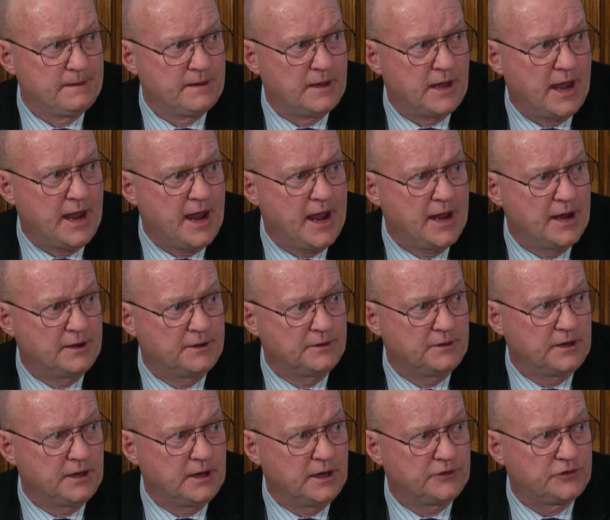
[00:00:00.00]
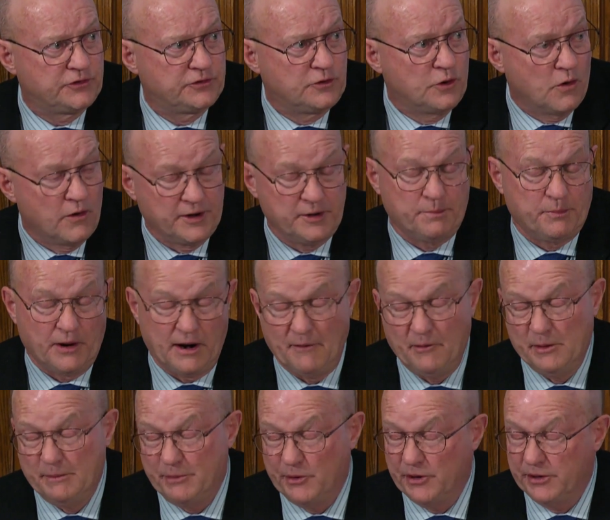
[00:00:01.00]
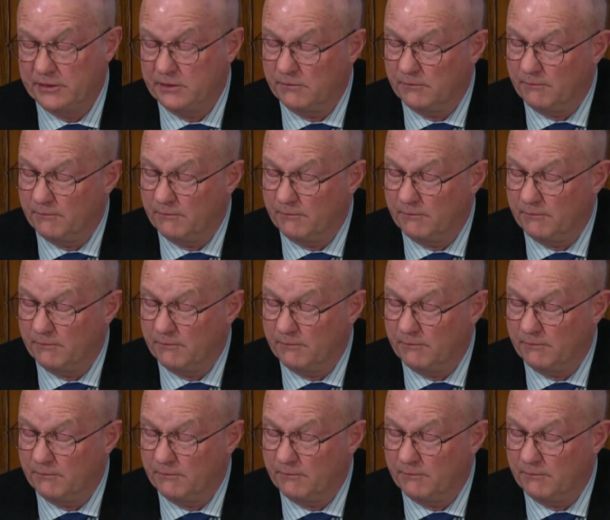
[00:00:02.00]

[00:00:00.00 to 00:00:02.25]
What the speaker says: And it's going to probably put